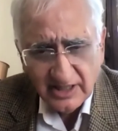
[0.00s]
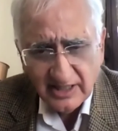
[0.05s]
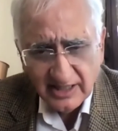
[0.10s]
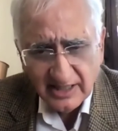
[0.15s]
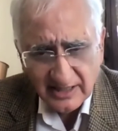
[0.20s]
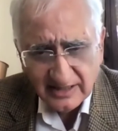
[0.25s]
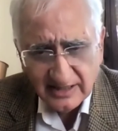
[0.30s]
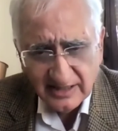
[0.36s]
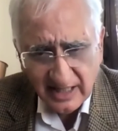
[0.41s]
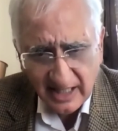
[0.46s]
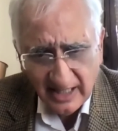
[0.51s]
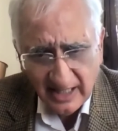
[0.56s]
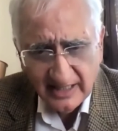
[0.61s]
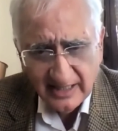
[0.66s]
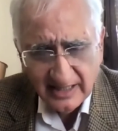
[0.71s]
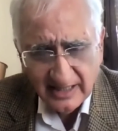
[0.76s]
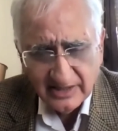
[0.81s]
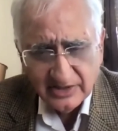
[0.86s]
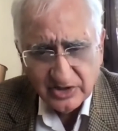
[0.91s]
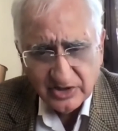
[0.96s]
doesn't lie
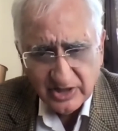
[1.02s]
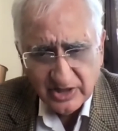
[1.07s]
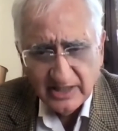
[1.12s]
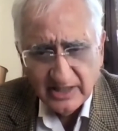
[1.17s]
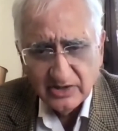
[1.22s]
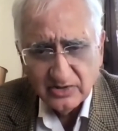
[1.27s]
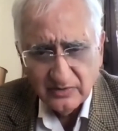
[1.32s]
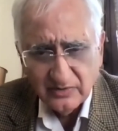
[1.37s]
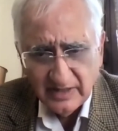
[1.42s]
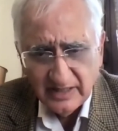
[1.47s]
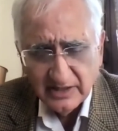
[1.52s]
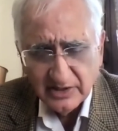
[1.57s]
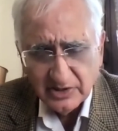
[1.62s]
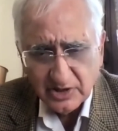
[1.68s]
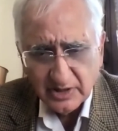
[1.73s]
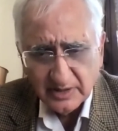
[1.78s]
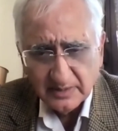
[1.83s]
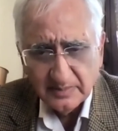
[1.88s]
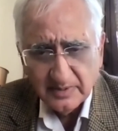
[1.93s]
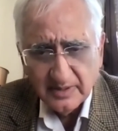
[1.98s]
in change of
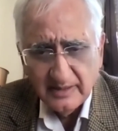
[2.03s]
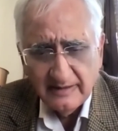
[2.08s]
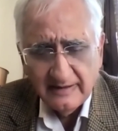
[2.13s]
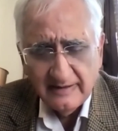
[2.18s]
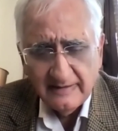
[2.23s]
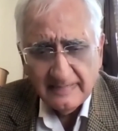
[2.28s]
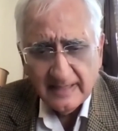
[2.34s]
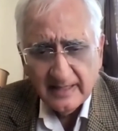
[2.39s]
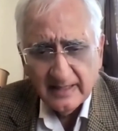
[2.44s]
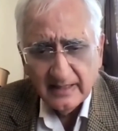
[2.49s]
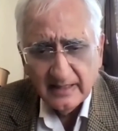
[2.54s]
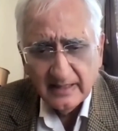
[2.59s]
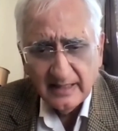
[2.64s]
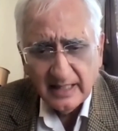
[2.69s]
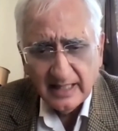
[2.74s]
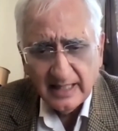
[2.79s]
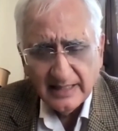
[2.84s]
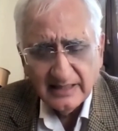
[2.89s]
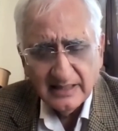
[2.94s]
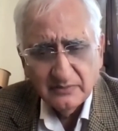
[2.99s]
leadership.
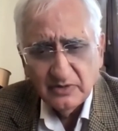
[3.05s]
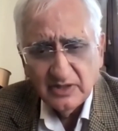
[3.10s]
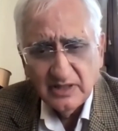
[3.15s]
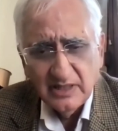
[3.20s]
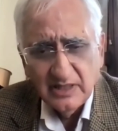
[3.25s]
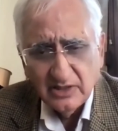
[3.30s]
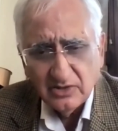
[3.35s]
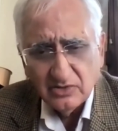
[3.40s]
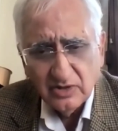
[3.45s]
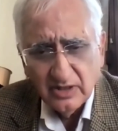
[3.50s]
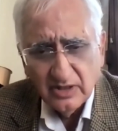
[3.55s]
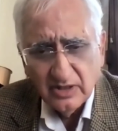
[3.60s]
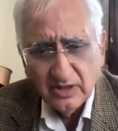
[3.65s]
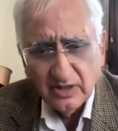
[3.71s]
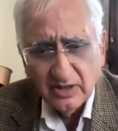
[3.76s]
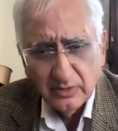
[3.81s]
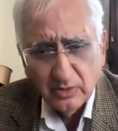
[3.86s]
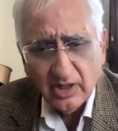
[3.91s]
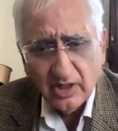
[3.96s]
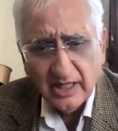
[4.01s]
I think we need to
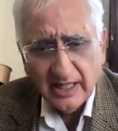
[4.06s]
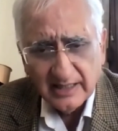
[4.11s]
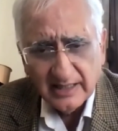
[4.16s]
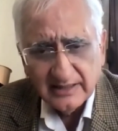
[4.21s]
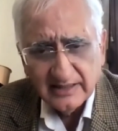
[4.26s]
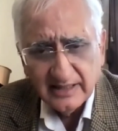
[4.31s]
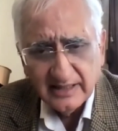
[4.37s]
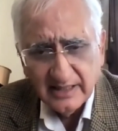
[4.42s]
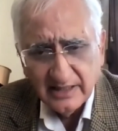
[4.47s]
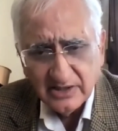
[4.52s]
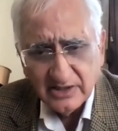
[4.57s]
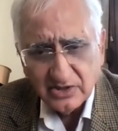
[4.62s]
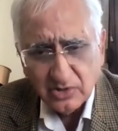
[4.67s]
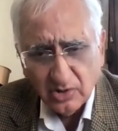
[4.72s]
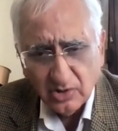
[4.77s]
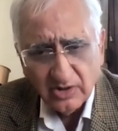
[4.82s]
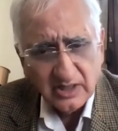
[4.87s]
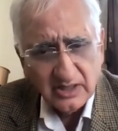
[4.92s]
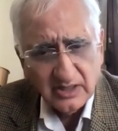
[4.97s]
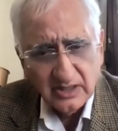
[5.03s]
look at the
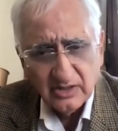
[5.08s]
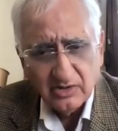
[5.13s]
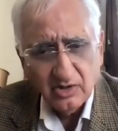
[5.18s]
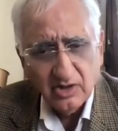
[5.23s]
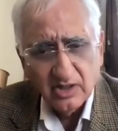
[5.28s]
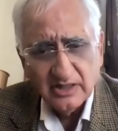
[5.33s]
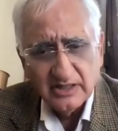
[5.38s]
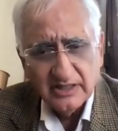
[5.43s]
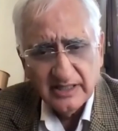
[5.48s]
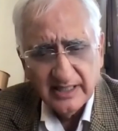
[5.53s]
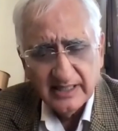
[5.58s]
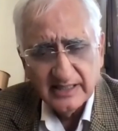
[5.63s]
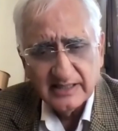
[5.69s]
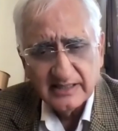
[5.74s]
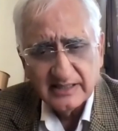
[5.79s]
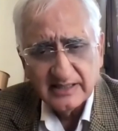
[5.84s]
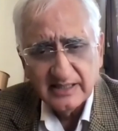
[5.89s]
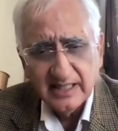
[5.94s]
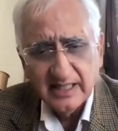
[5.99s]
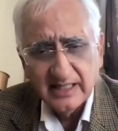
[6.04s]
historical
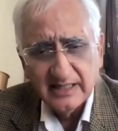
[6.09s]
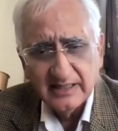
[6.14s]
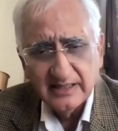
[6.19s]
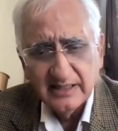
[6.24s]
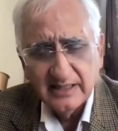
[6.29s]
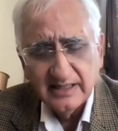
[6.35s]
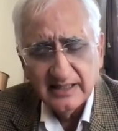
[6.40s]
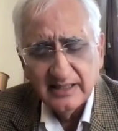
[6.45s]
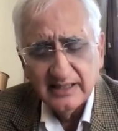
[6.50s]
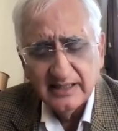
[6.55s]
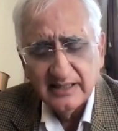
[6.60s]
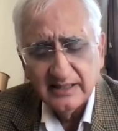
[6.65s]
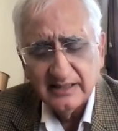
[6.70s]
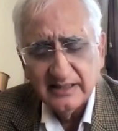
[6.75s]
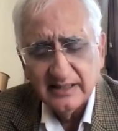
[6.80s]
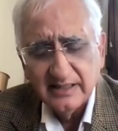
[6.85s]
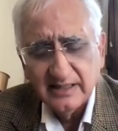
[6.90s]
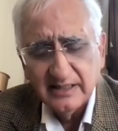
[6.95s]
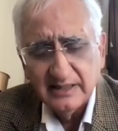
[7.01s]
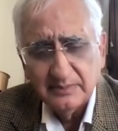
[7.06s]
context and the
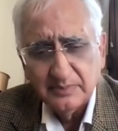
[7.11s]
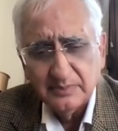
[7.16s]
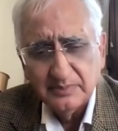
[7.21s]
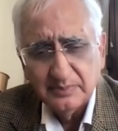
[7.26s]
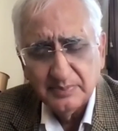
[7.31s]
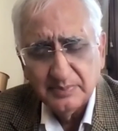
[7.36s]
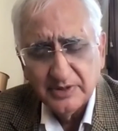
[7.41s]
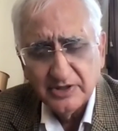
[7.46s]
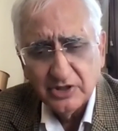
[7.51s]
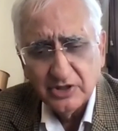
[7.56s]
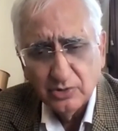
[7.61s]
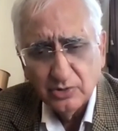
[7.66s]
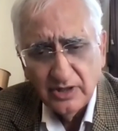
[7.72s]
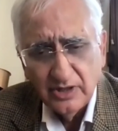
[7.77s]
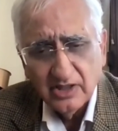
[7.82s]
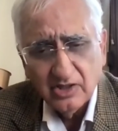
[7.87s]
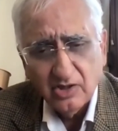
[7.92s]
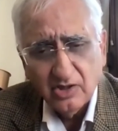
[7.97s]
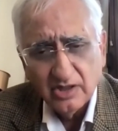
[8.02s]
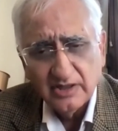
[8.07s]

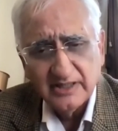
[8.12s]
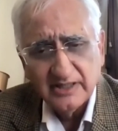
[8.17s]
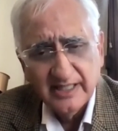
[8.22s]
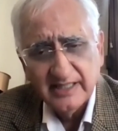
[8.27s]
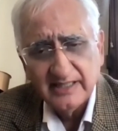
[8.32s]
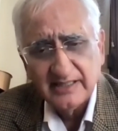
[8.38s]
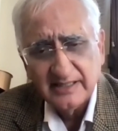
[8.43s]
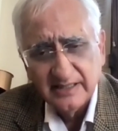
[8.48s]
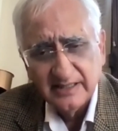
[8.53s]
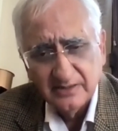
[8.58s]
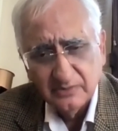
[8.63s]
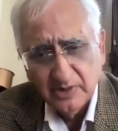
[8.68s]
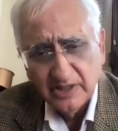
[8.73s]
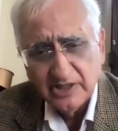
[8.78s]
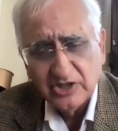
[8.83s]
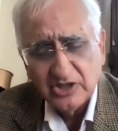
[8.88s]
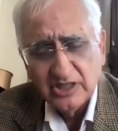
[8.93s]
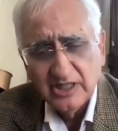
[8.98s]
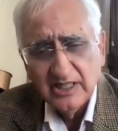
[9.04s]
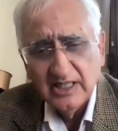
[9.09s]
peculiar context in
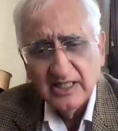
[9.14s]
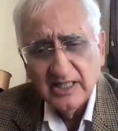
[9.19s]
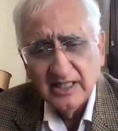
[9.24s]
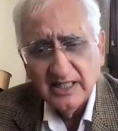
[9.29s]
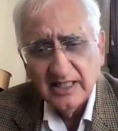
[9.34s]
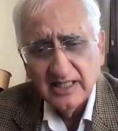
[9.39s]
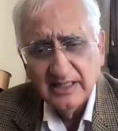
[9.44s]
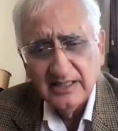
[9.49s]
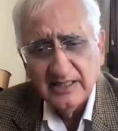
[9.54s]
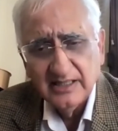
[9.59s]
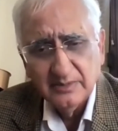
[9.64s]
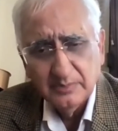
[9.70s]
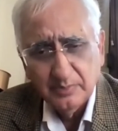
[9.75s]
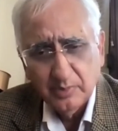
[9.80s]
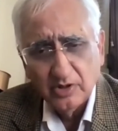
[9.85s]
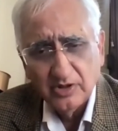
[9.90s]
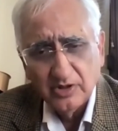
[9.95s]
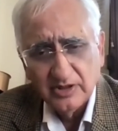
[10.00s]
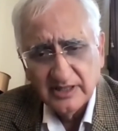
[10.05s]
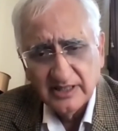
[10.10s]
which Indian
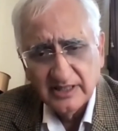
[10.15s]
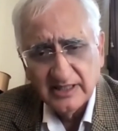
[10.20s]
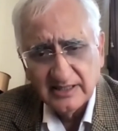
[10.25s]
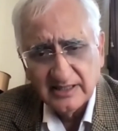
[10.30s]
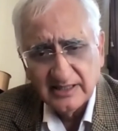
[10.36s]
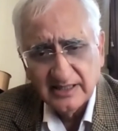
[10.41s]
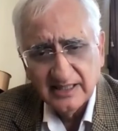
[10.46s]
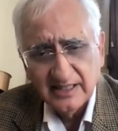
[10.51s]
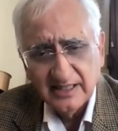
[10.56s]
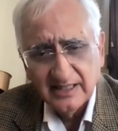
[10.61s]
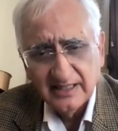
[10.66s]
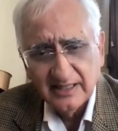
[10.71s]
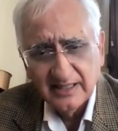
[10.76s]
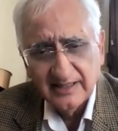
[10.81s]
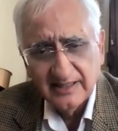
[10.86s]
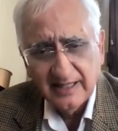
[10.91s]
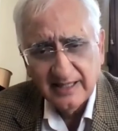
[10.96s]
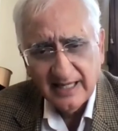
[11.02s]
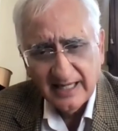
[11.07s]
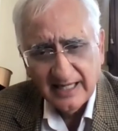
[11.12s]
politics
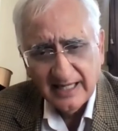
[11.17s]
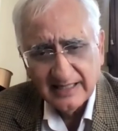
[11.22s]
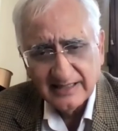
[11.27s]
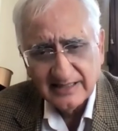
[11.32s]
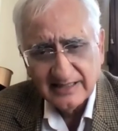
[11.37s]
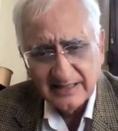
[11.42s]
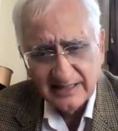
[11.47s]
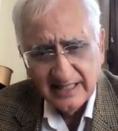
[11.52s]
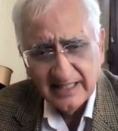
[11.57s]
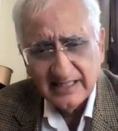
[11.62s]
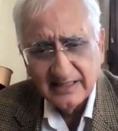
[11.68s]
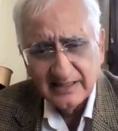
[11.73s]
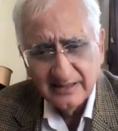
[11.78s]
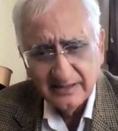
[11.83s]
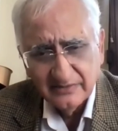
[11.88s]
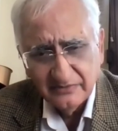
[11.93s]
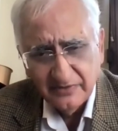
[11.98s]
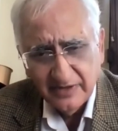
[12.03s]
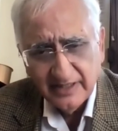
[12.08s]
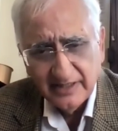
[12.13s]
has
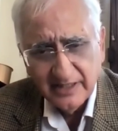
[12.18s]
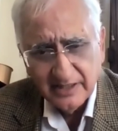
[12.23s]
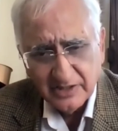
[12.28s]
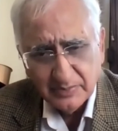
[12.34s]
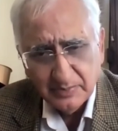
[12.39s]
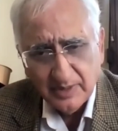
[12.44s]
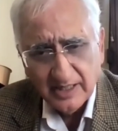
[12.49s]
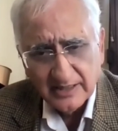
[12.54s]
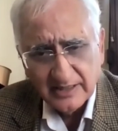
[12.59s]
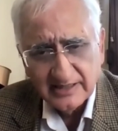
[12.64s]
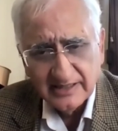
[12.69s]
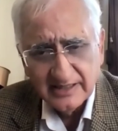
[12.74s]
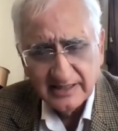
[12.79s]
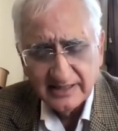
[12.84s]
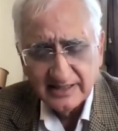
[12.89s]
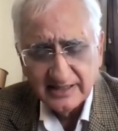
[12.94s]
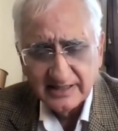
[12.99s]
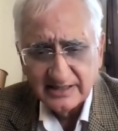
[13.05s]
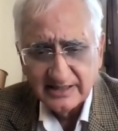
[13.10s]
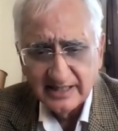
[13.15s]
taken various paths that it
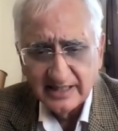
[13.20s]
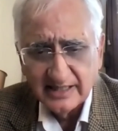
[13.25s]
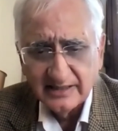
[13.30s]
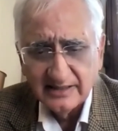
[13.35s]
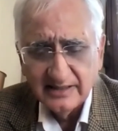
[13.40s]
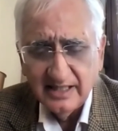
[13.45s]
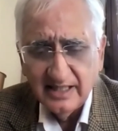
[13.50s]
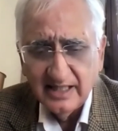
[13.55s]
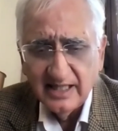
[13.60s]
has taken.